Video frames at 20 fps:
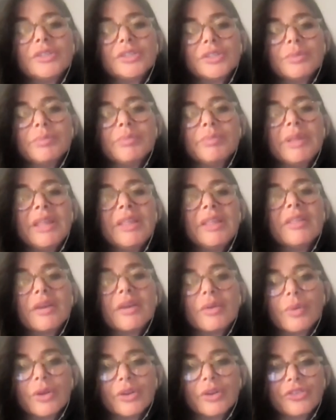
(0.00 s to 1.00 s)
to be
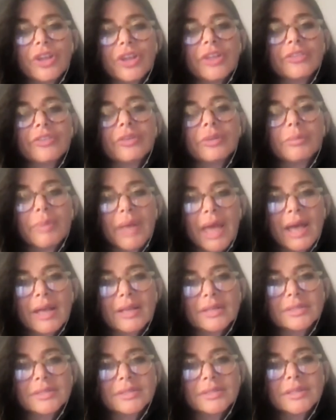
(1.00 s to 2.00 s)
there when Jason
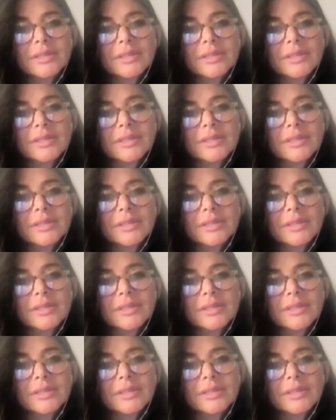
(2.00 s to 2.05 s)
passed.